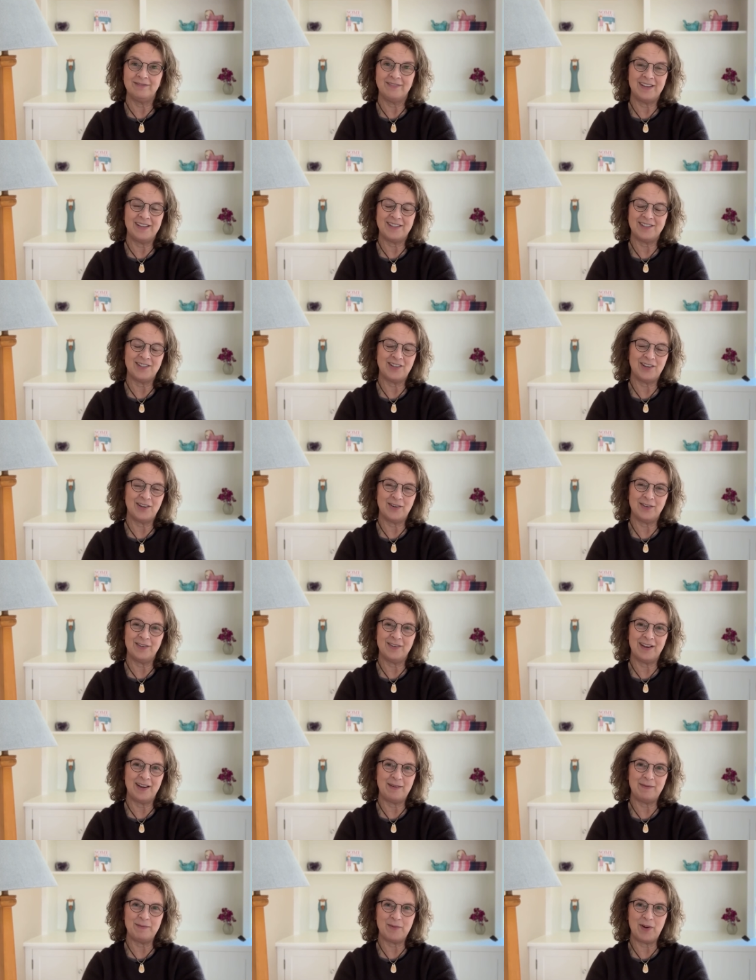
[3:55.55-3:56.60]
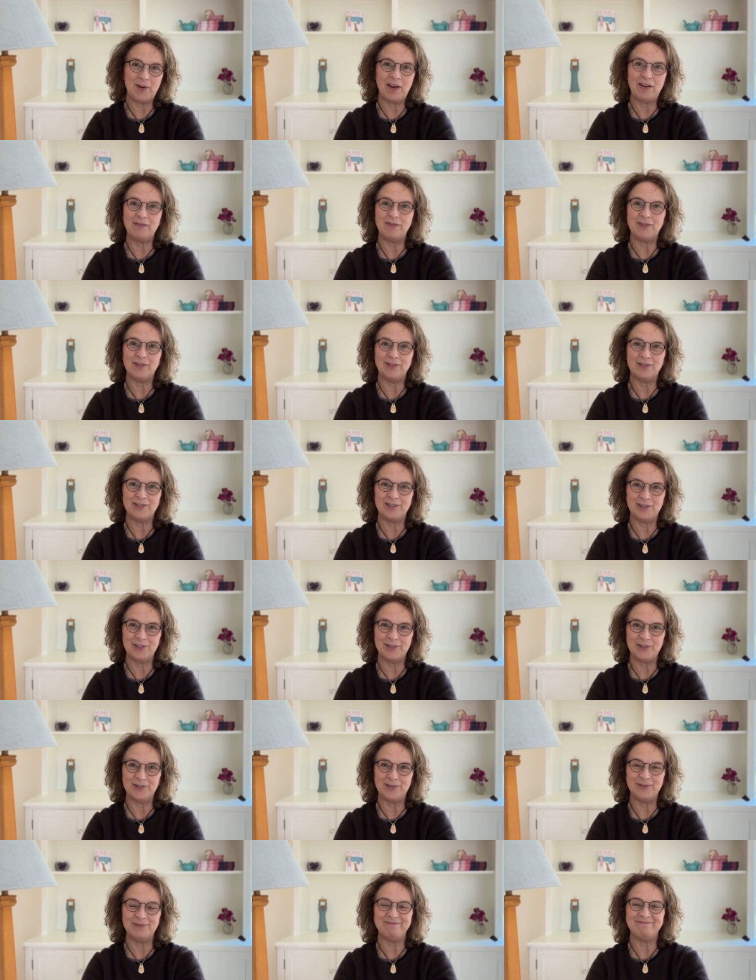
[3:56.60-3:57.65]
And so I'm grateful
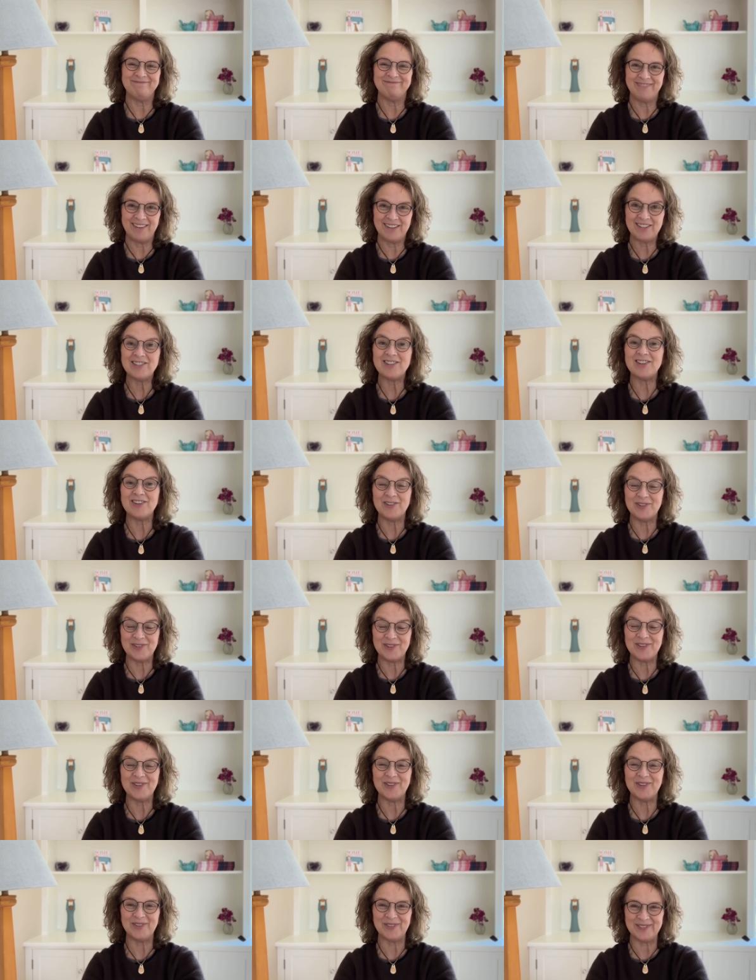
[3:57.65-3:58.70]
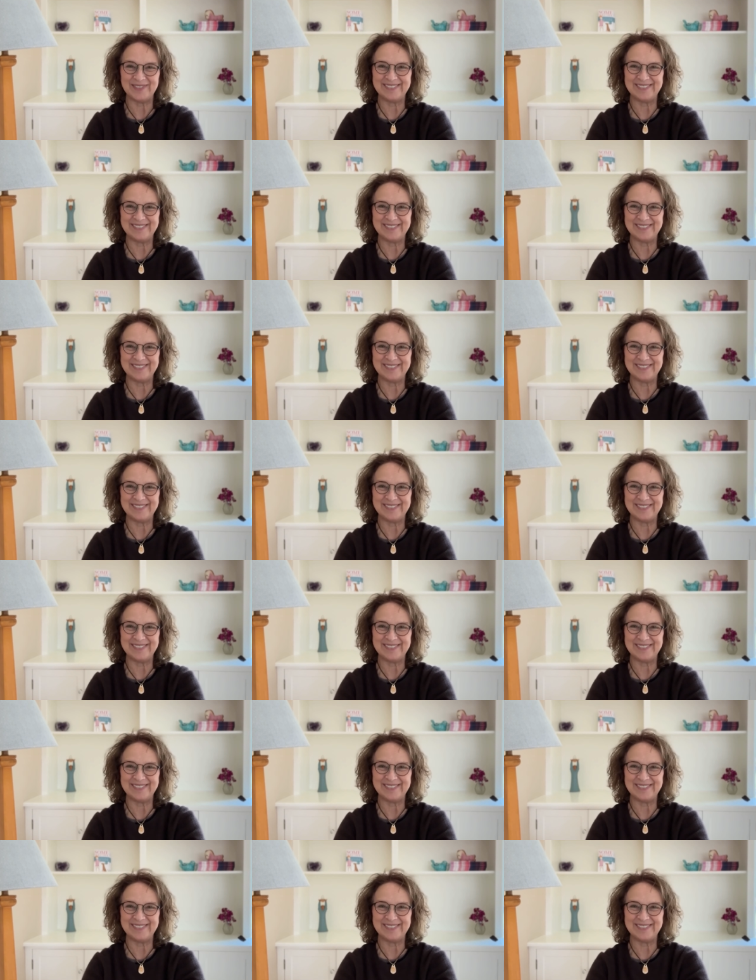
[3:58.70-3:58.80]
to, I see you too.